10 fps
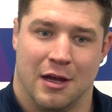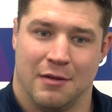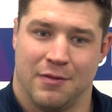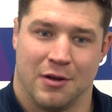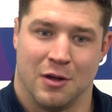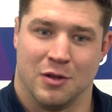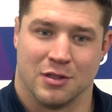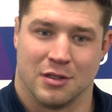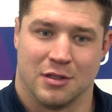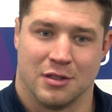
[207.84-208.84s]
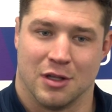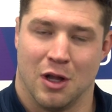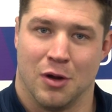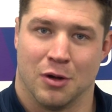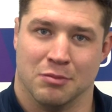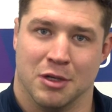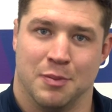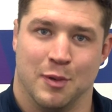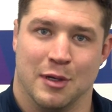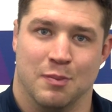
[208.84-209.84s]
for now there's a lot of rugby
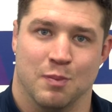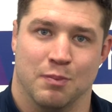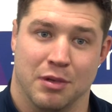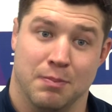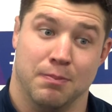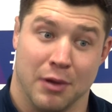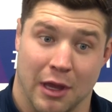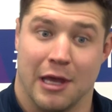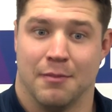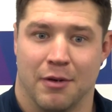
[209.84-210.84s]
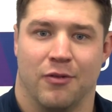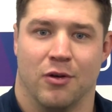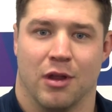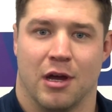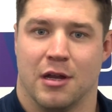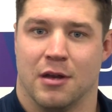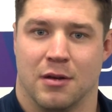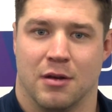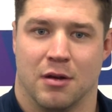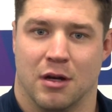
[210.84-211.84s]
to be played before then,
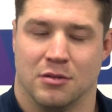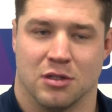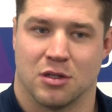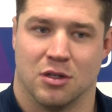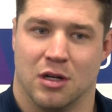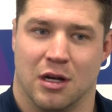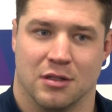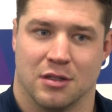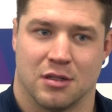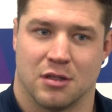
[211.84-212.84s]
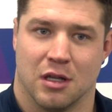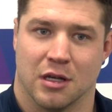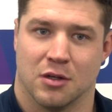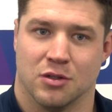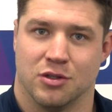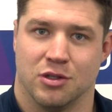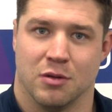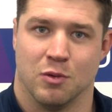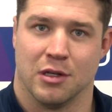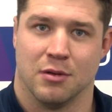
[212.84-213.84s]
and I was
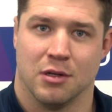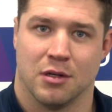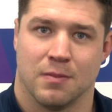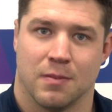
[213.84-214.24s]
concentrating week to week.